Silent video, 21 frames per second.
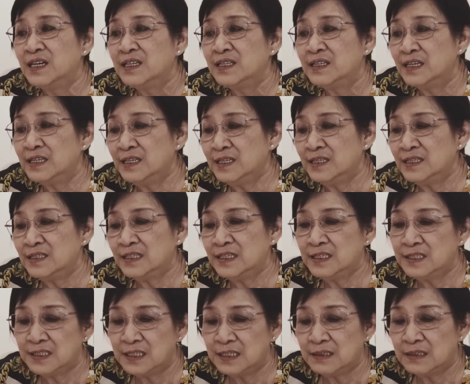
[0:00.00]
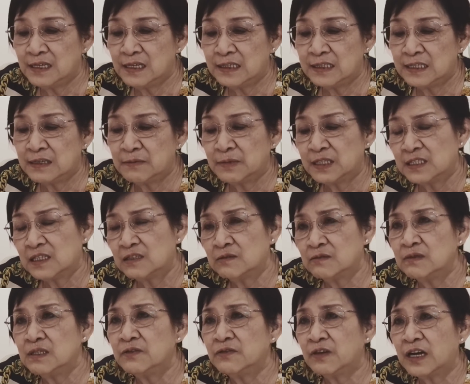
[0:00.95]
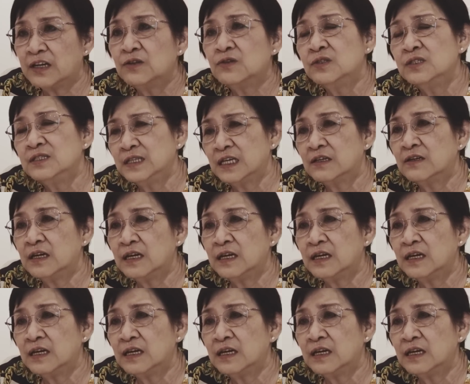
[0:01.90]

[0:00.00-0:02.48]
Then he said, then I tell myself, if I don't tell,